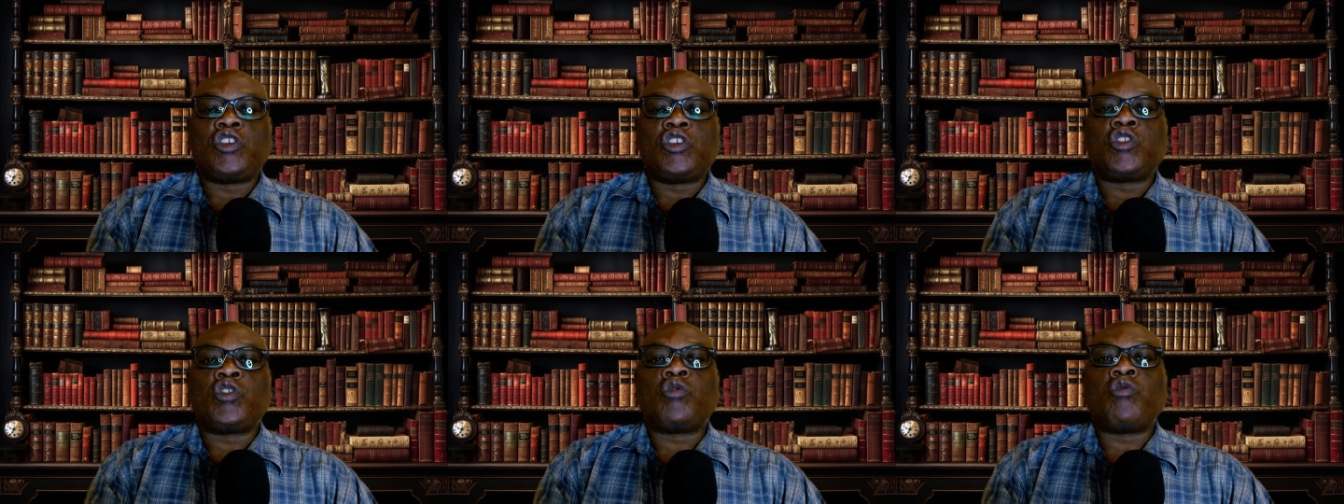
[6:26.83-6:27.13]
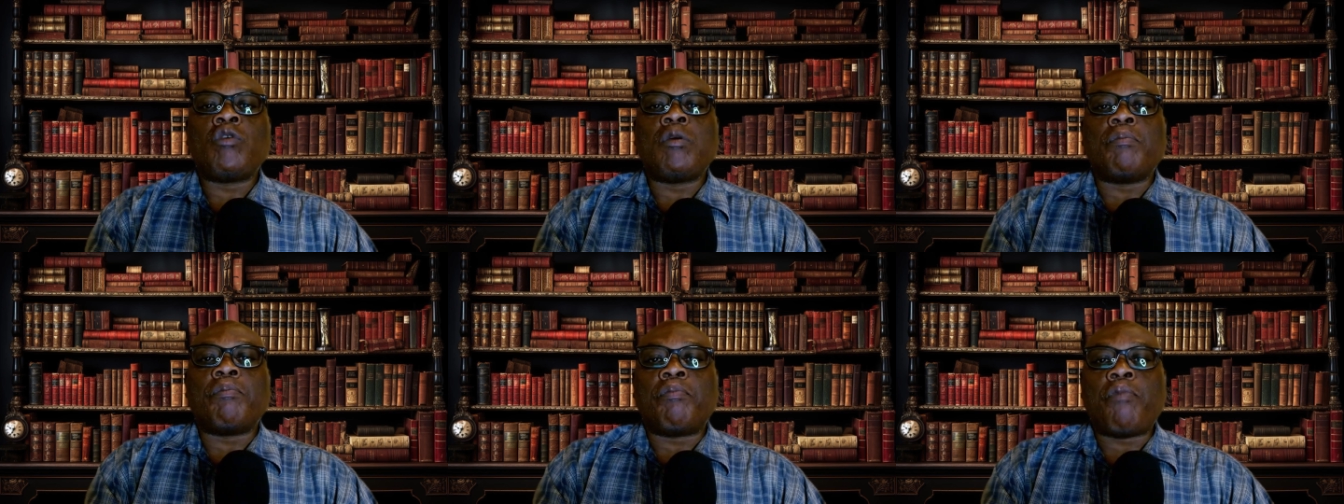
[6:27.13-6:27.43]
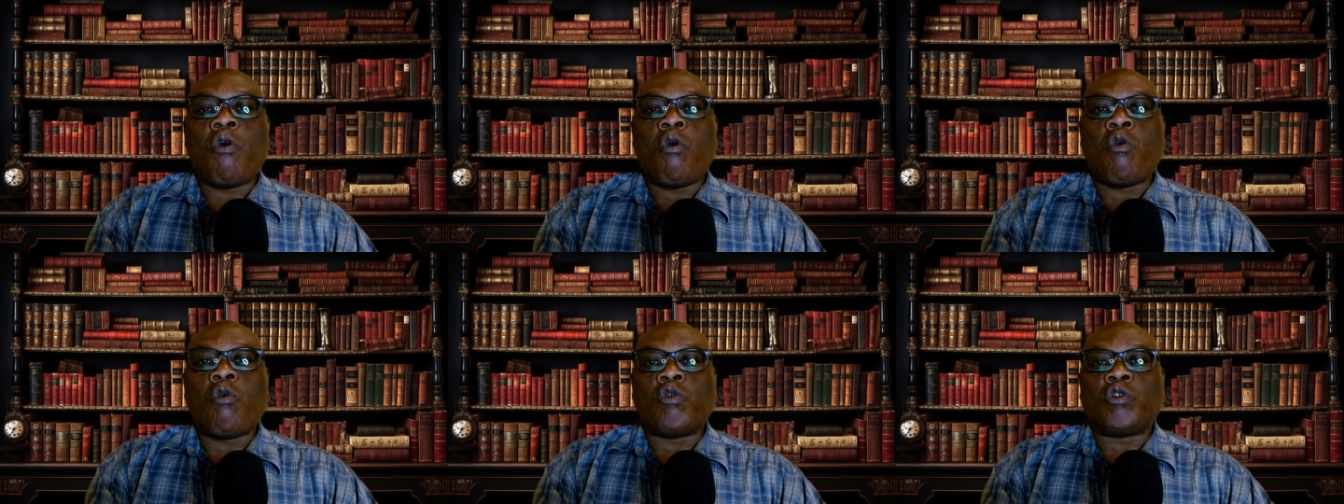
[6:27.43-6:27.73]
to
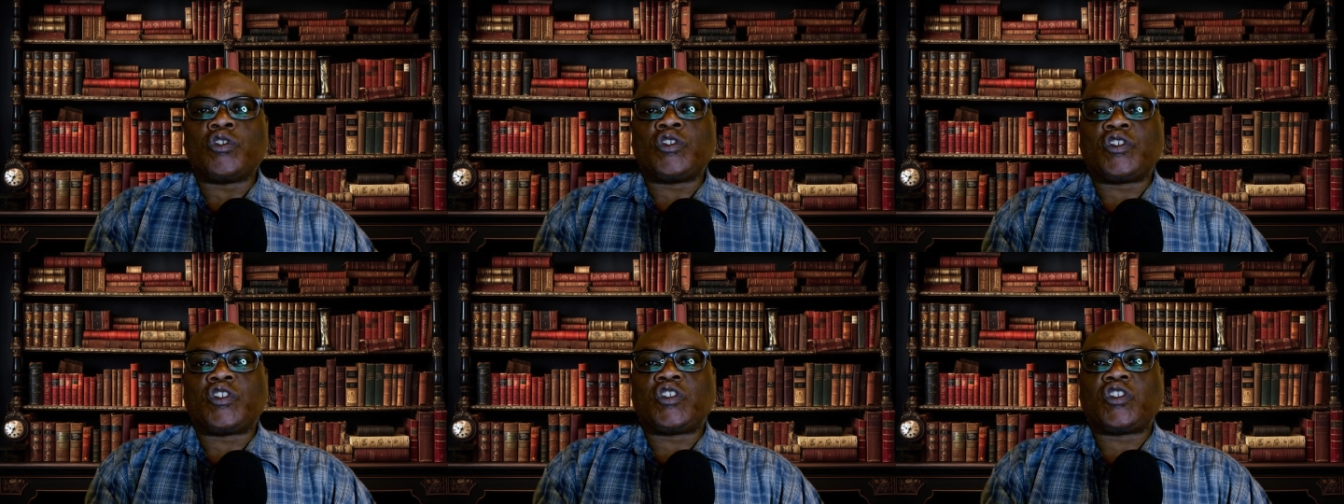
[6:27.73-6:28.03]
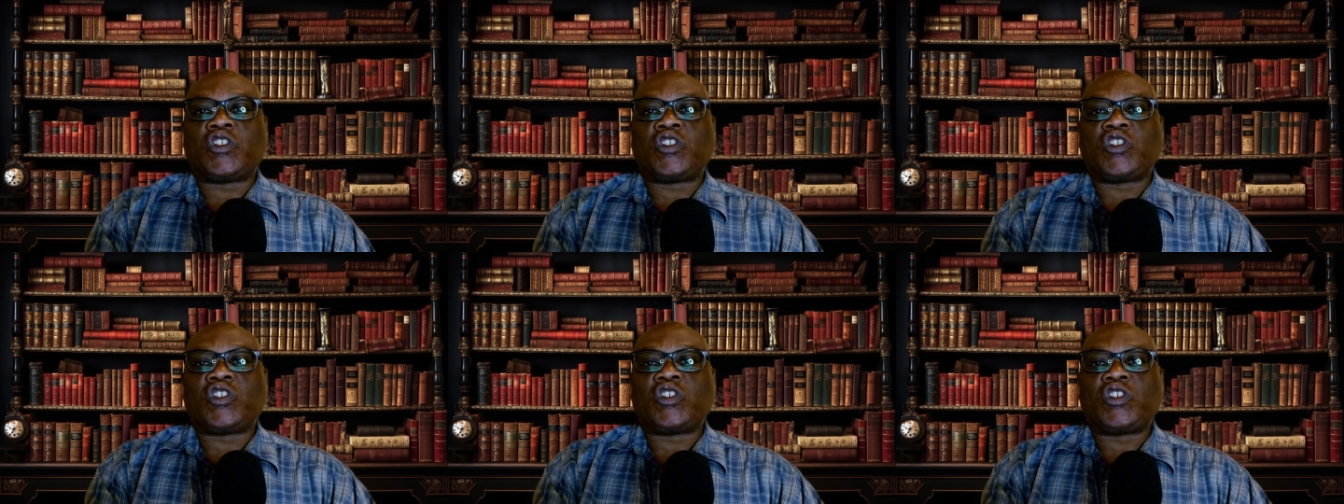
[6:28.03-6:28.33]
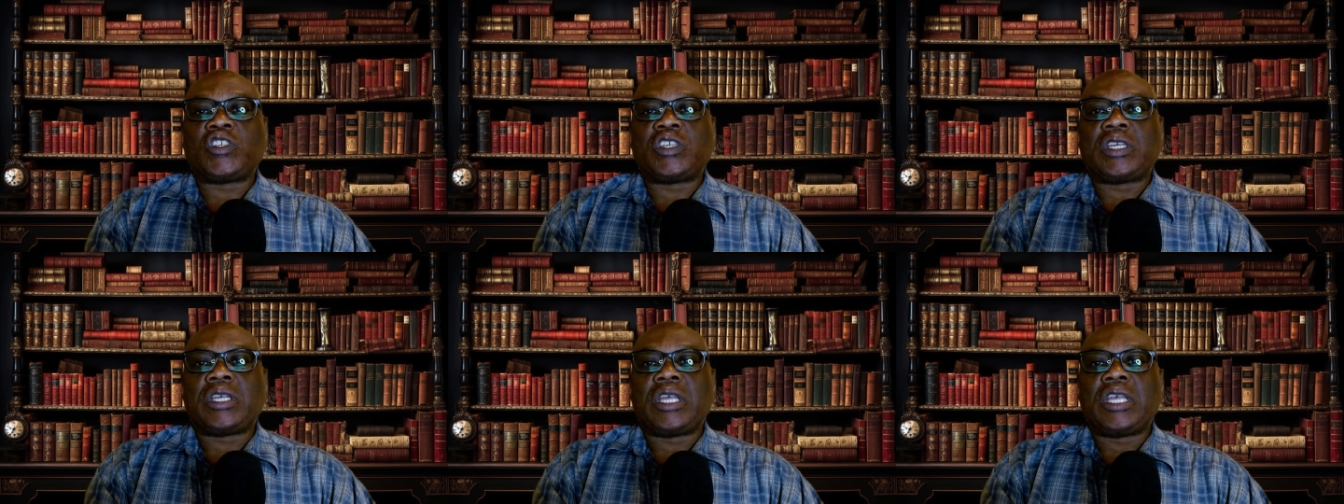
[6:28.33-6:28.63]
impose
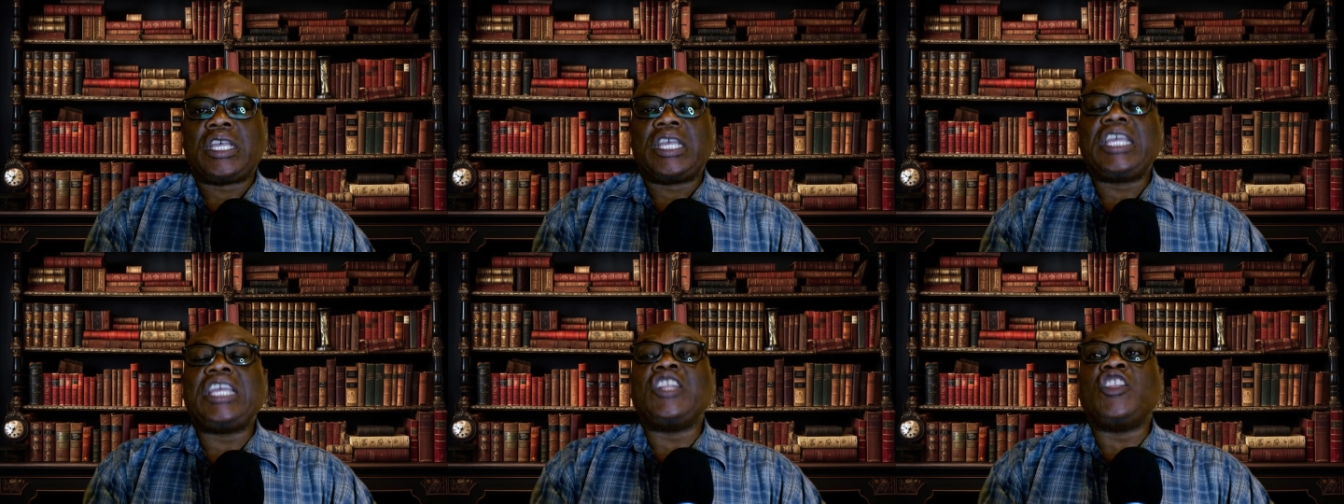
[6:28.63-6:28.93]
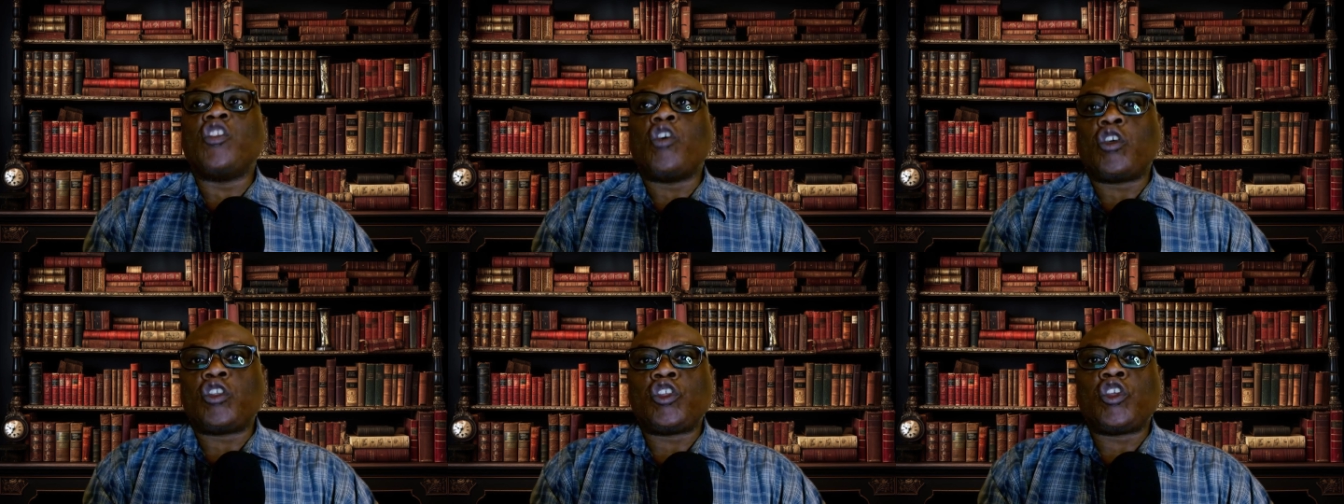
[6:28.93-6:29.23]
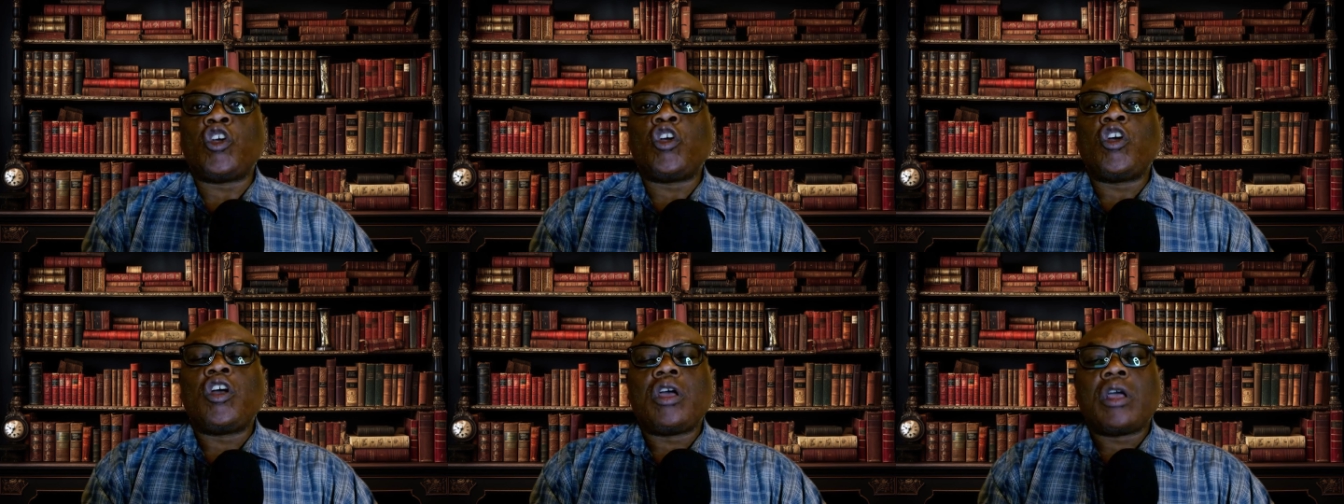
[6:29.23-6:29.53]
a
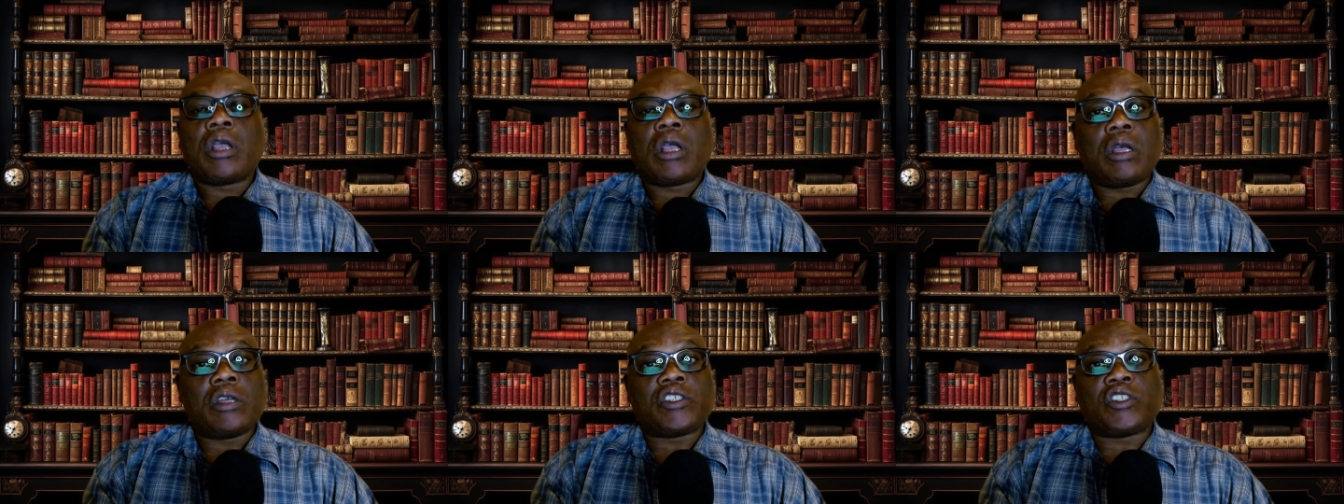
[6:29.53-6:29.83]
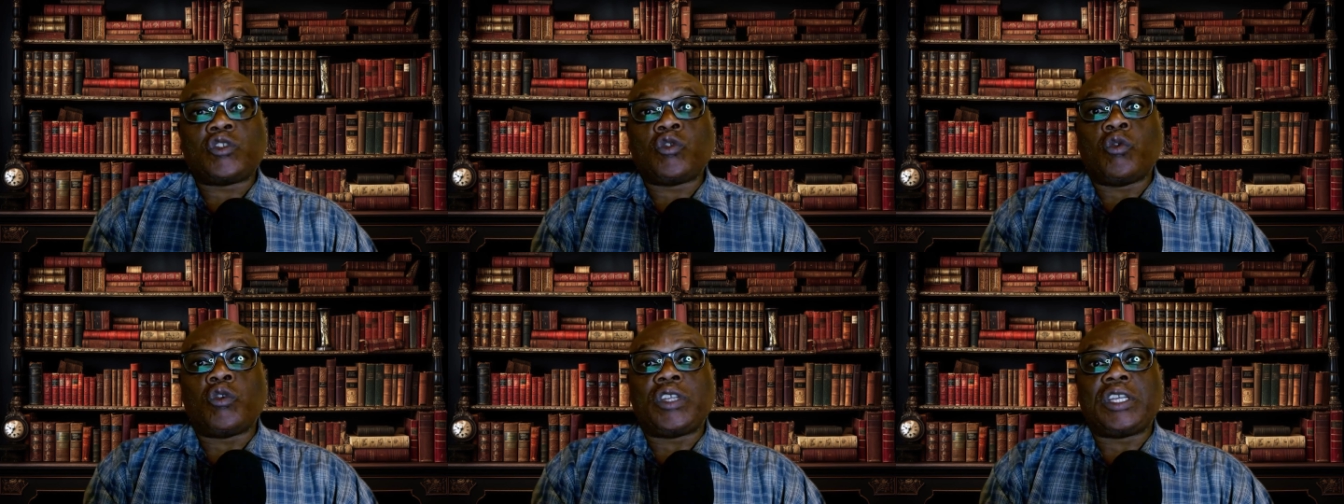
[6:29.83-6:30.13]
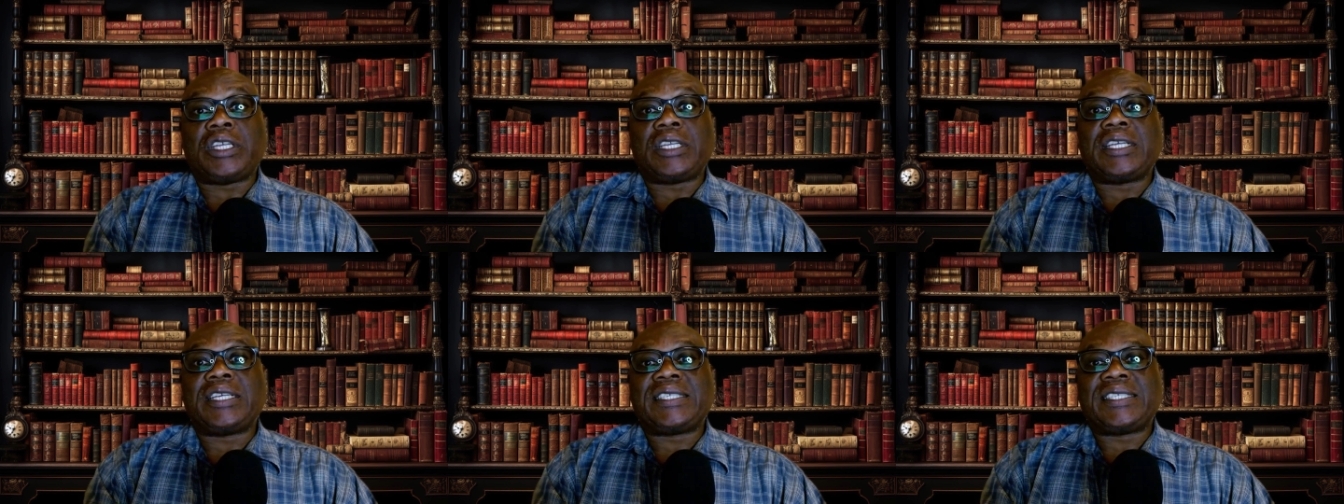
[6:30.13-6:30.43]

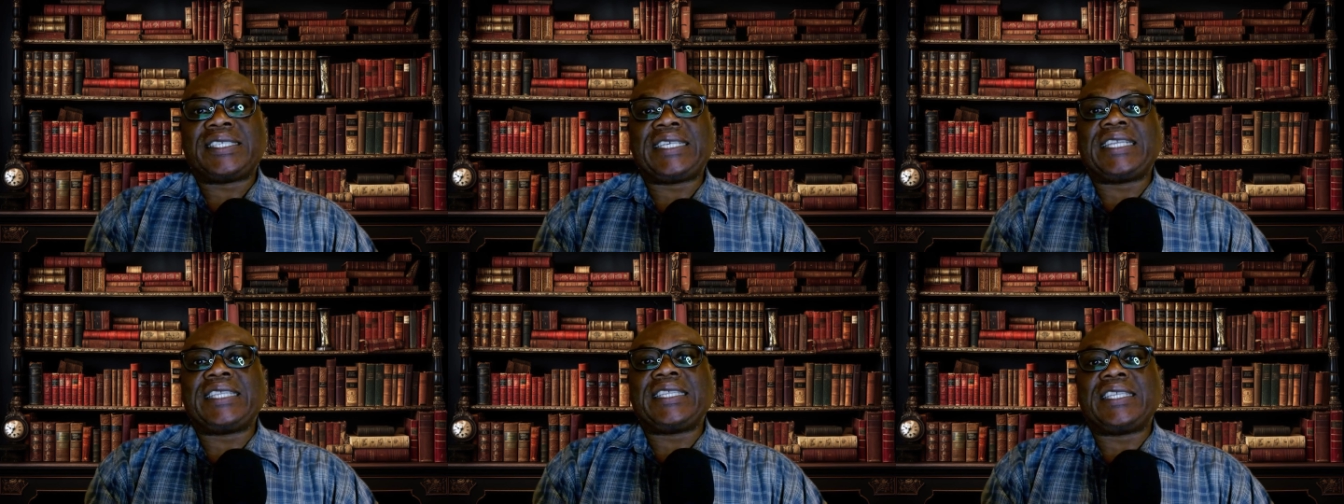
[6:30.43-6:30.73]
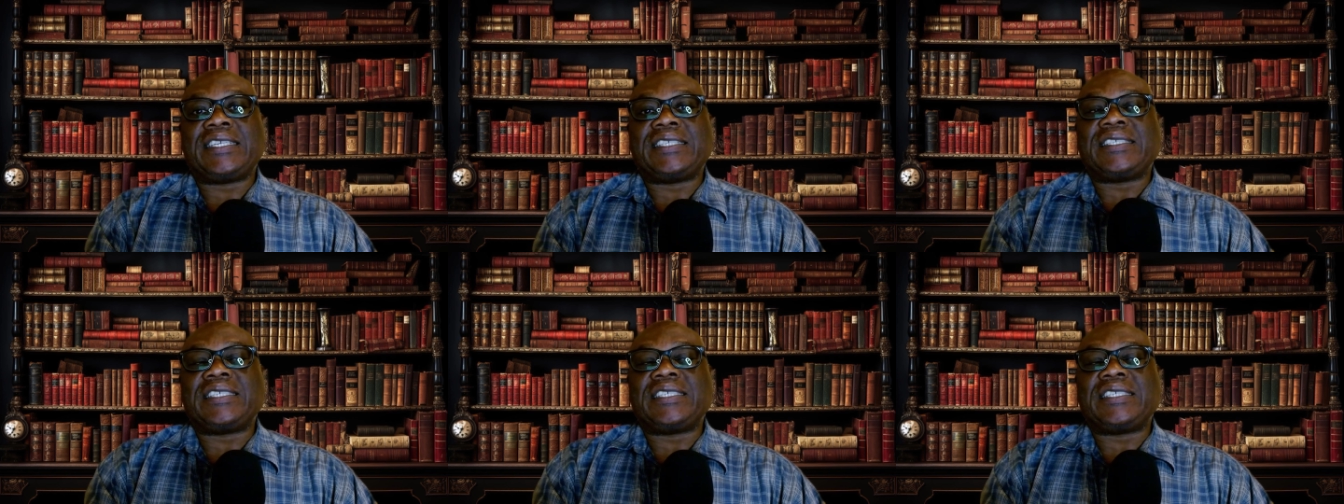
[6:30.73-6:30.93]
non-custodial sentence.